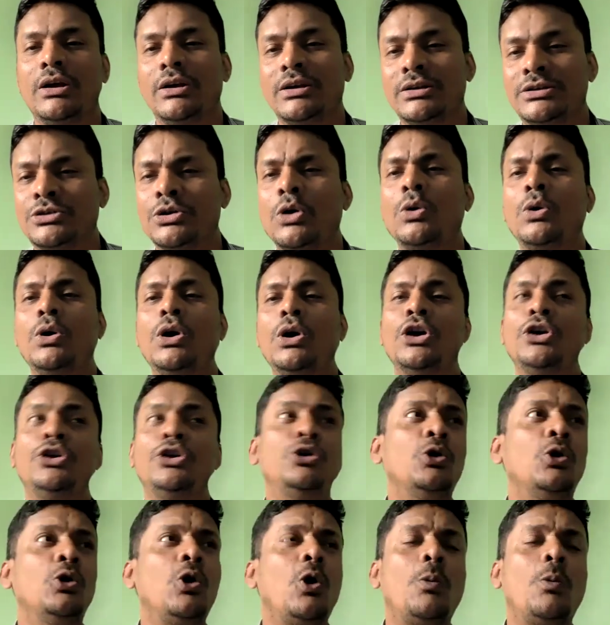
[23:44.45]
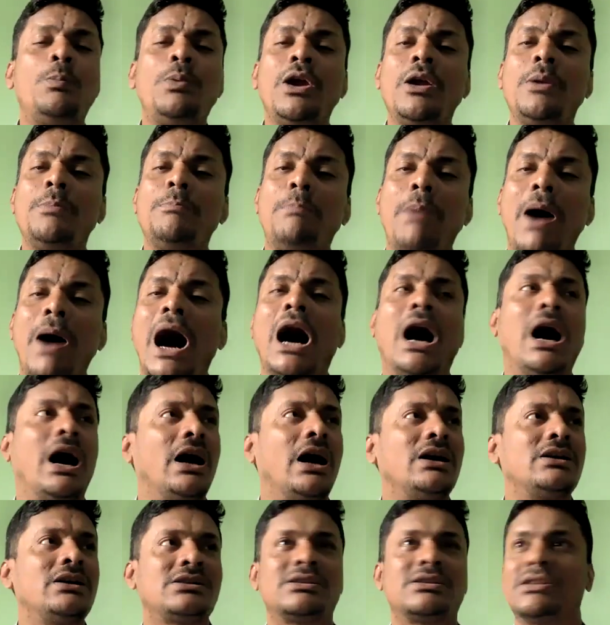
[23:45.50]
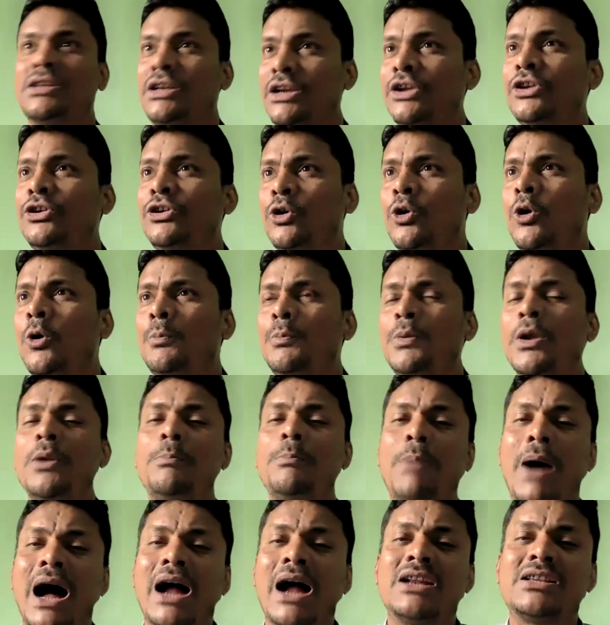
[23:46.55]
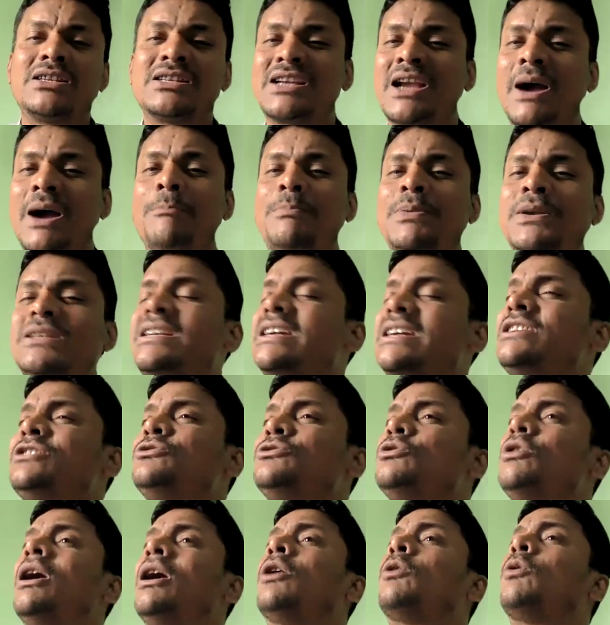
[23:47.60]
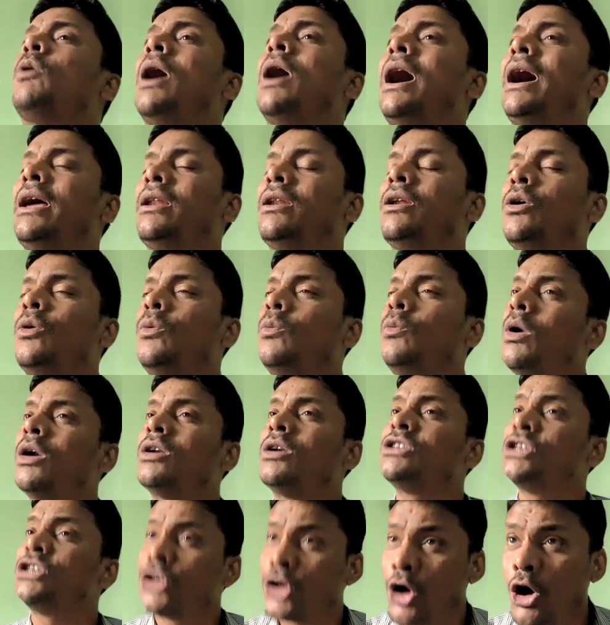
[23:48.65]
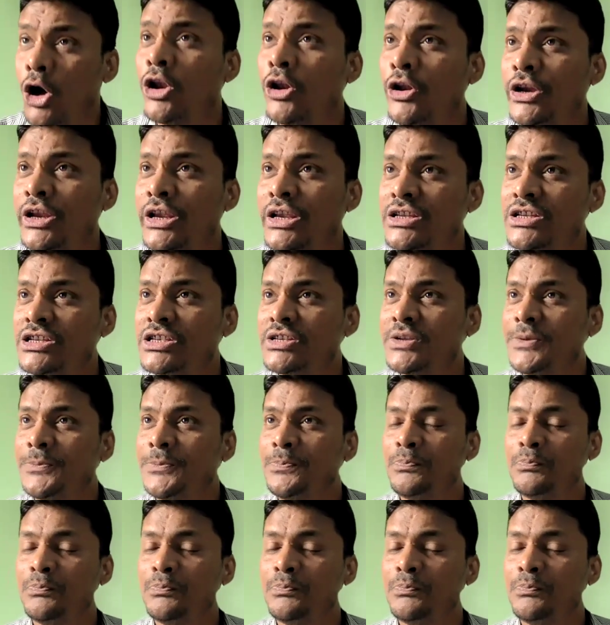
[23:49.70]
So European parts competed to acquire what colonies.